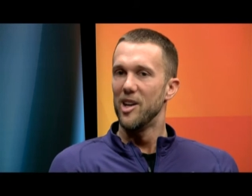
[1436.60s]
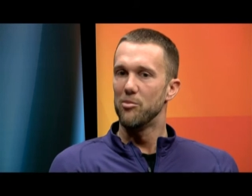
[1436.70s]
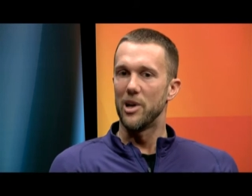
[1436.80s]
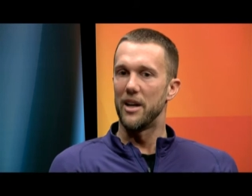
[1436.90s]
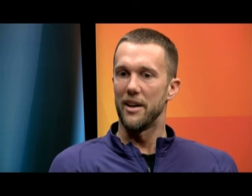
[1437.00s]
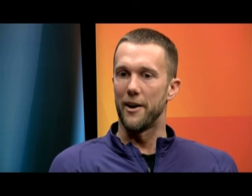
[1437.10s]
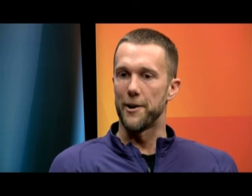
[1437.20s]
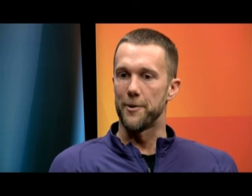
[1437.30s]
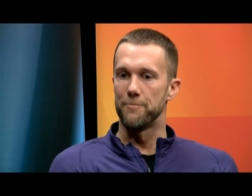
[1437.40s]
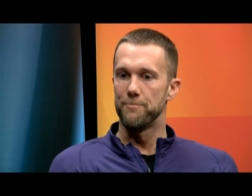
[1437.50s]
but
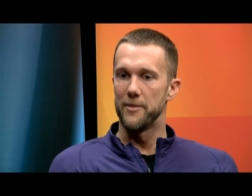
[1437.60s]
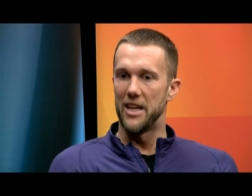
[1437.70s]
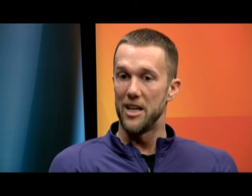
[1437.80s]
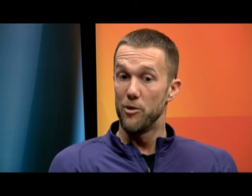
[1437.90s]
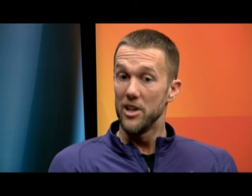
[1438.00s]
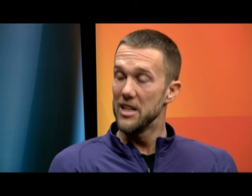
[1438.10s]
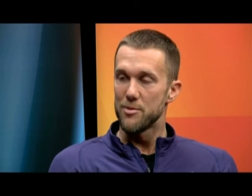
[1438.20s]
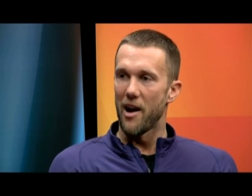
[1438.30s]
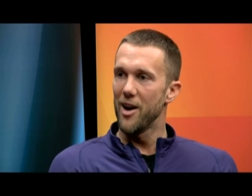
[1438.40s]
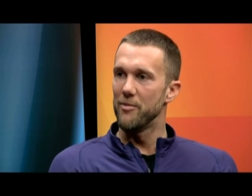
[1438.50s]
um, and it really
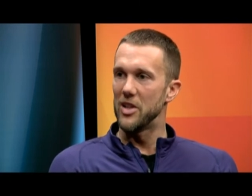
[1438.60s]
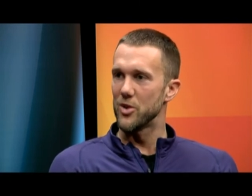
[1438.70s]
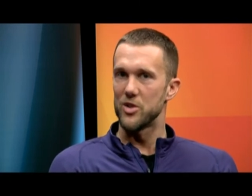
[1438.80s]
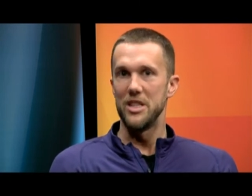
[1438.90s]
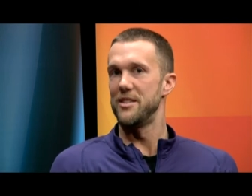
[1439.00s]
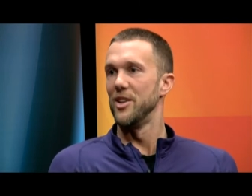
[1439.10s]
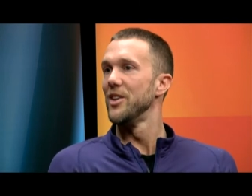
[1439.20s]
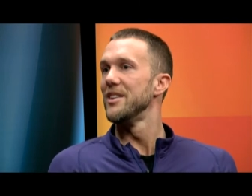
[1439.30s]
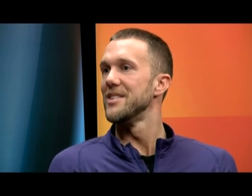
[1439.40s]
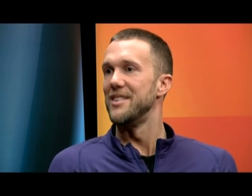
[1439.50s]
inspired me. So she still
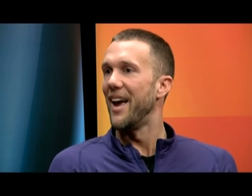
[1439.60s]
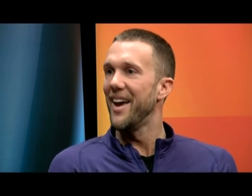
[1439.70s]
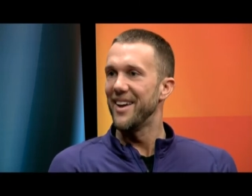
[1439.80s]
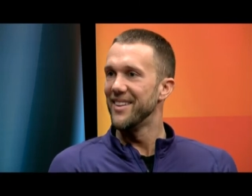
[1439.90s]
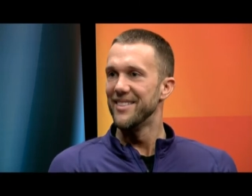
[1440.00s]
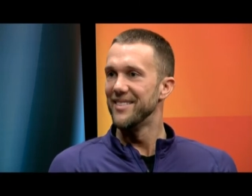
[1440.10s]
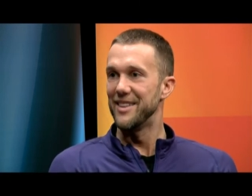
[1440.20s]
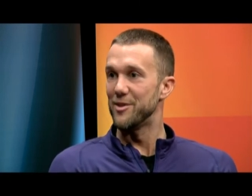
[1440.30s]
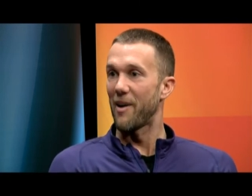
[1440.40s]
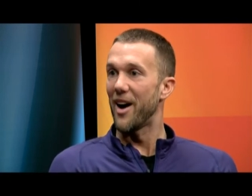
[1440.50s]
to this day
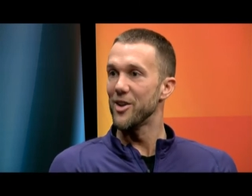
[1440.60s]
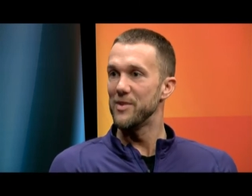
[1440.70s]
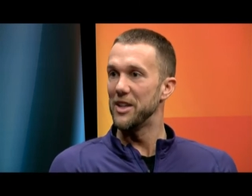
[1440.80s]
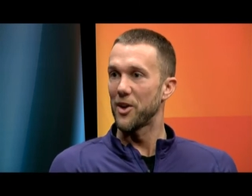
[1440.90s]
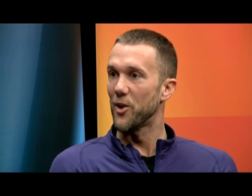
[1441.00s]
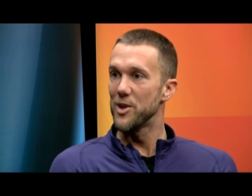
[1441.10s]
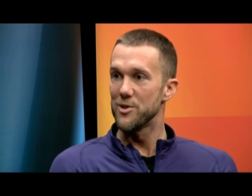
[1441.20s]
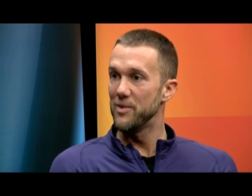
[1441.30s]
inspires me, encourages